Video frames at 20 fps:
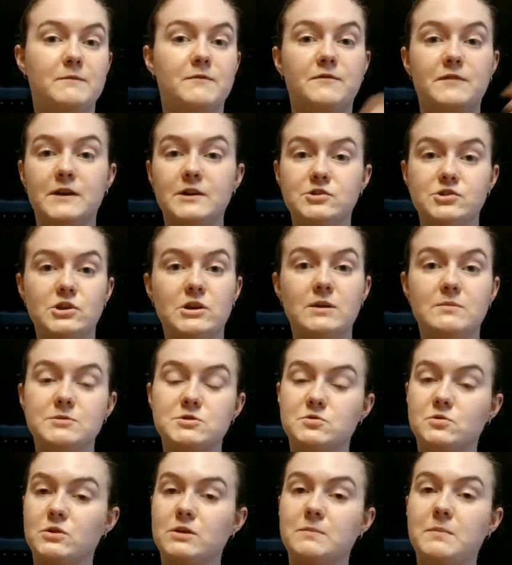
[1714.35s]
Fig jam
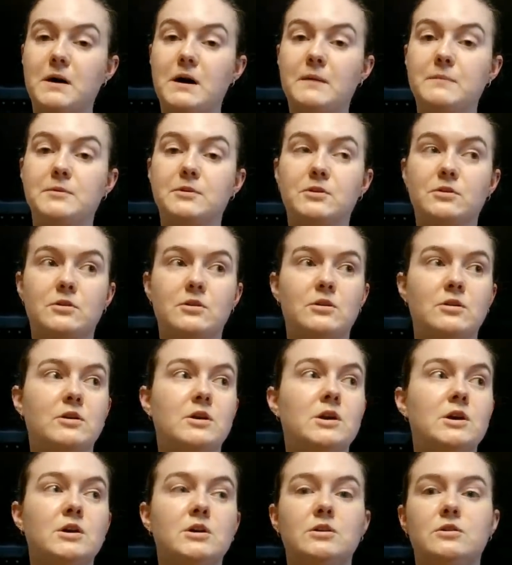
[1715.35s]
is really popular.
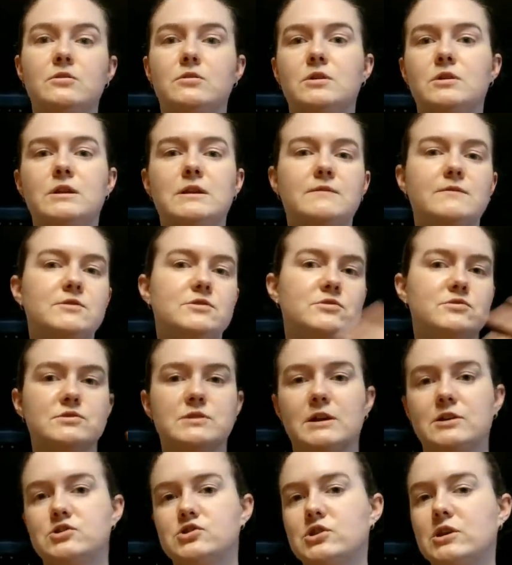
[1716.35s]
You could even use
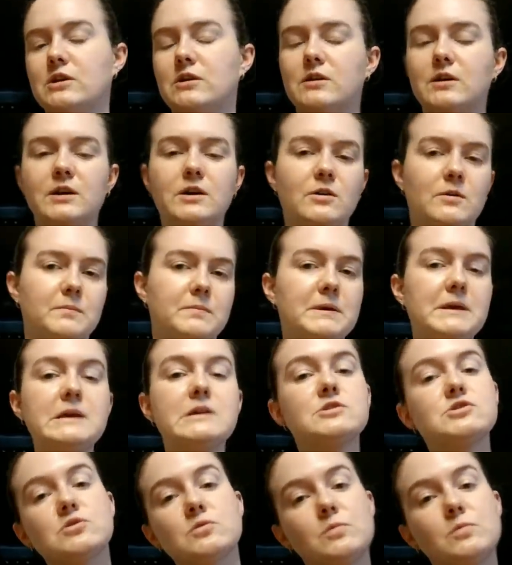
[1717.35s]
like cherry or
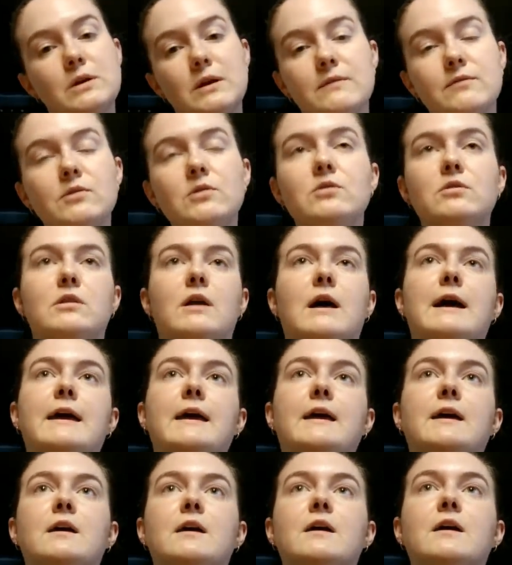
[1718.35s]
peach or whatever you
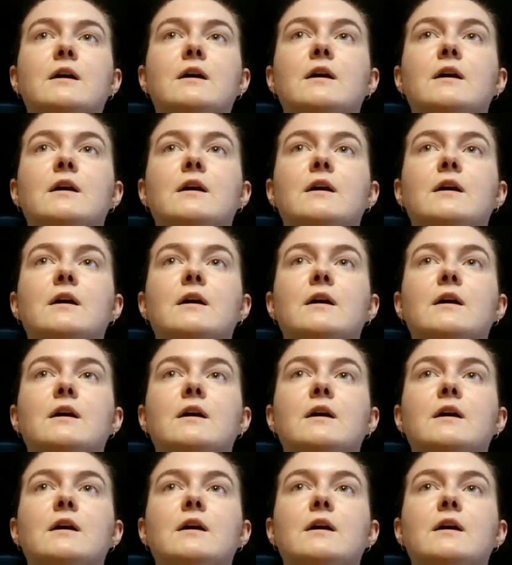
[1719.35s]
like.